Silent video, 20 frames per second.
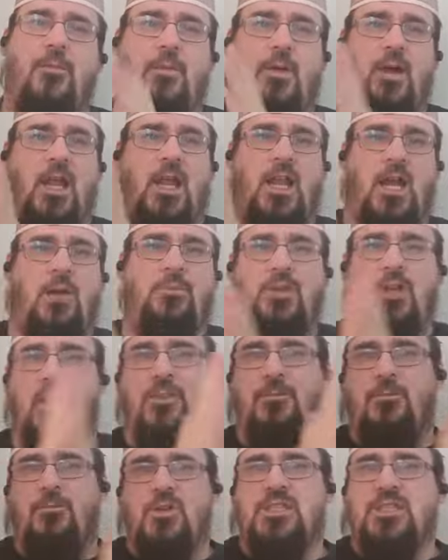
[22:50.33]
Alhamdulillah,
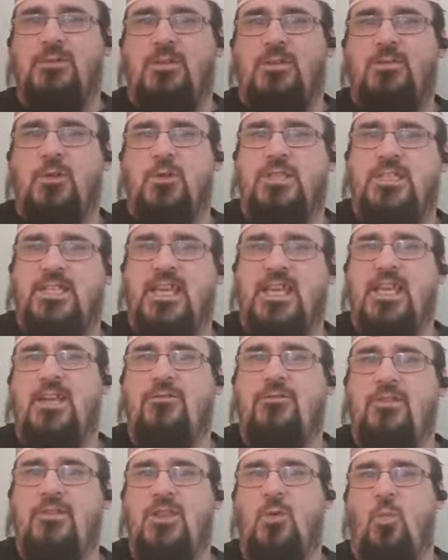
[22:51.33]
the Muslim community
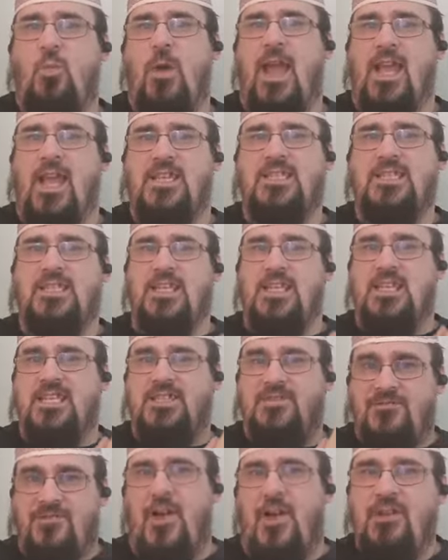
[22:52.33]
here in the West is
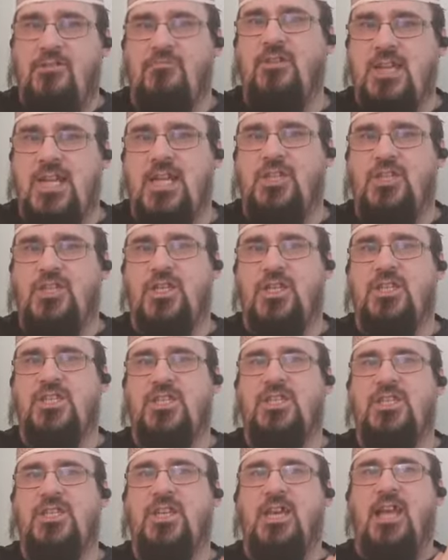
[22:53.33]
very
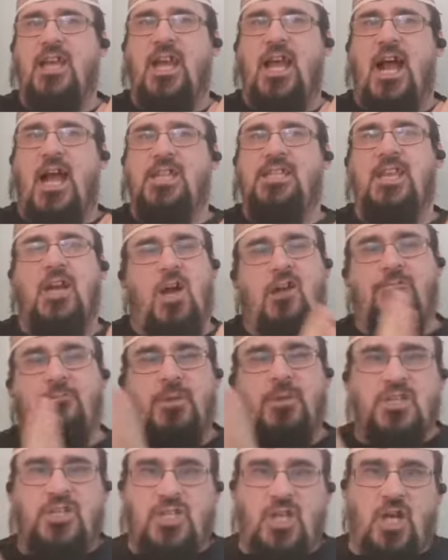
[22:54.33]
religious, and yet I've
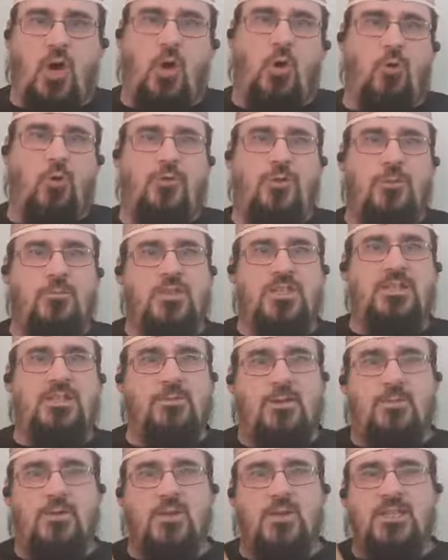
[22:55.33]
been told the Muslim
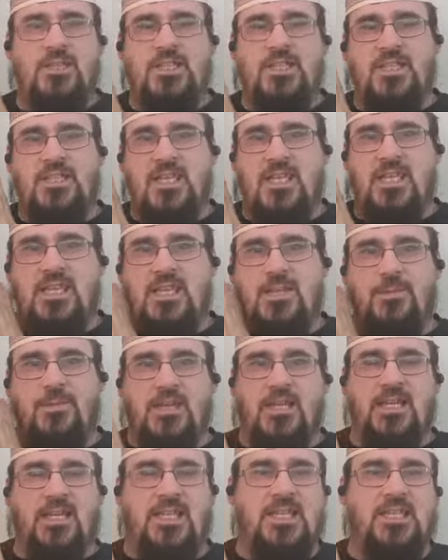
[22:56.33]
communities in the
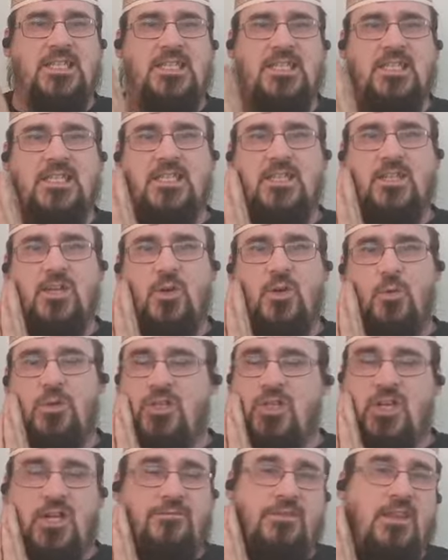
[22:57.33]
Middle East
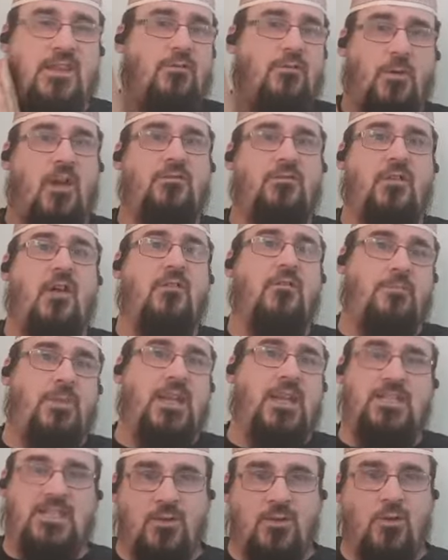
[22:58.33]
which I've never, I've, I've
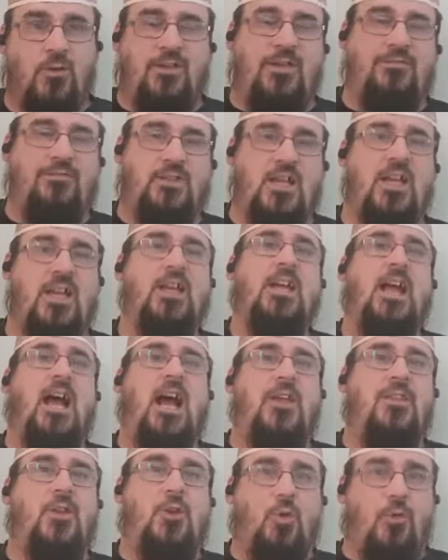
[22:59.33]
been to North Africa,
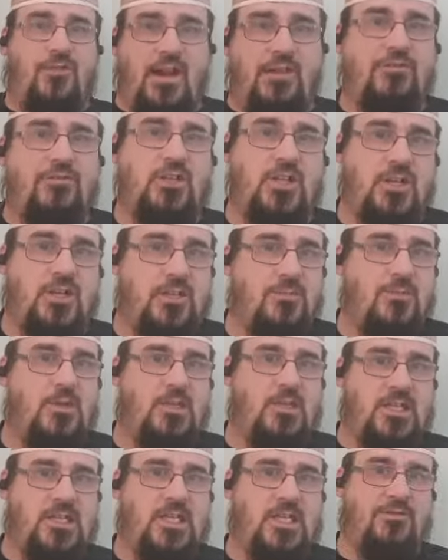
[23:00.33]
and the North African
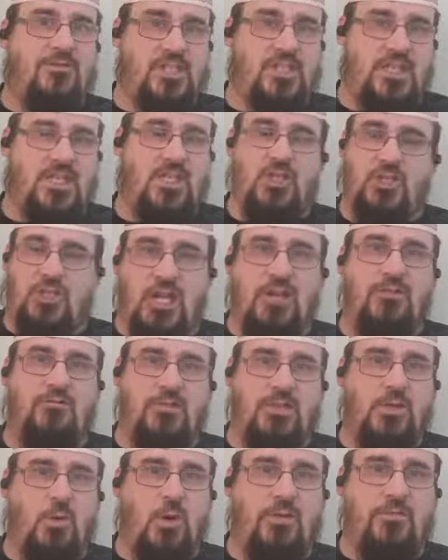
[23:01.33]
communities seen are
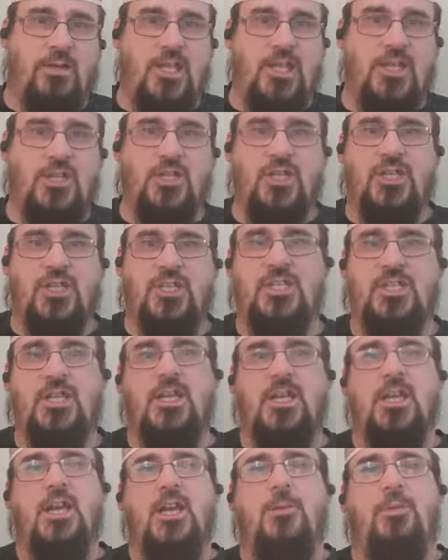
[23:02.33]
generally quite religious.
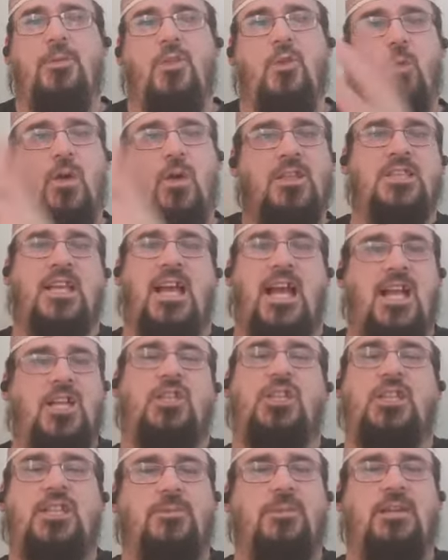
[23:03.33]
But the ones
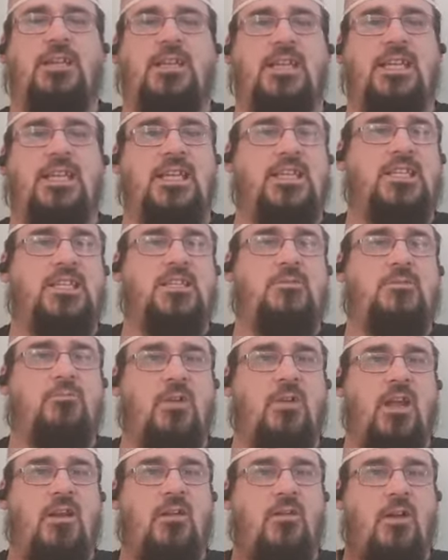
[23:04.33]
actually in the Middle East,
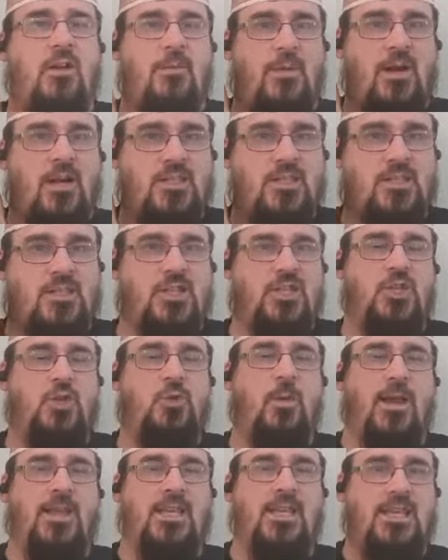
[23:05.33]
where amongst the
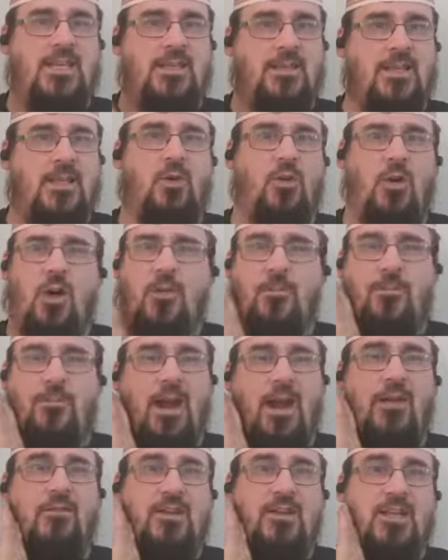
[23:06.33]
UAE and that lot,
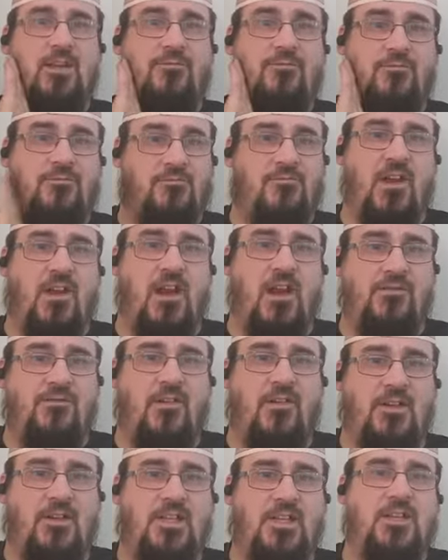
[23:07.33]
apparently are very,
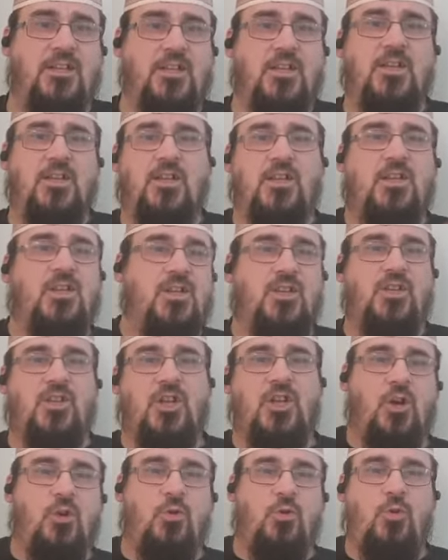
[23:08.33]
very, you
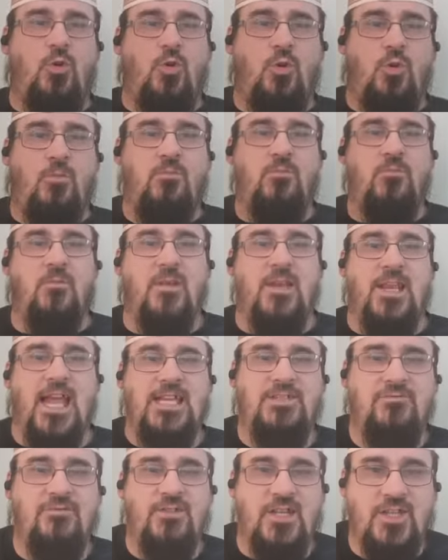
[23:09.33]
know,
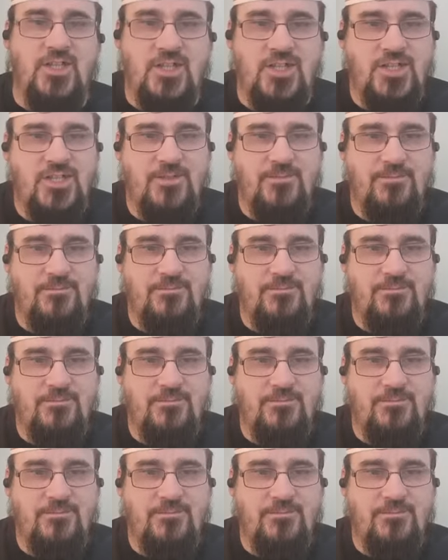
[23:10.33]
less religious.